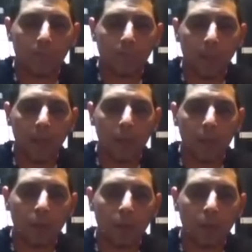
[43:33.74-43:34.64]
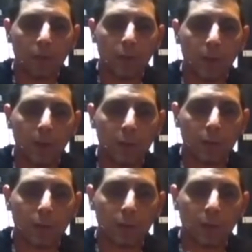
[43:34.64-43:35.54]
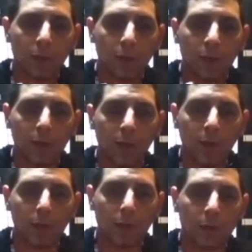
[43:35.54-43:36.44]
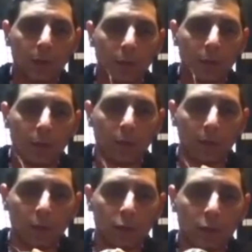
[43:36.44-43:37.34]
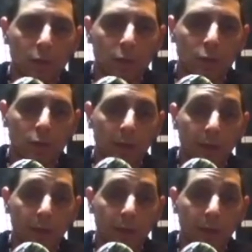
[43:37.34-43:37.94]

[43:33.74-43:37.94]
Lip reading: I do believe it's possible, and I believe that you guys should try it.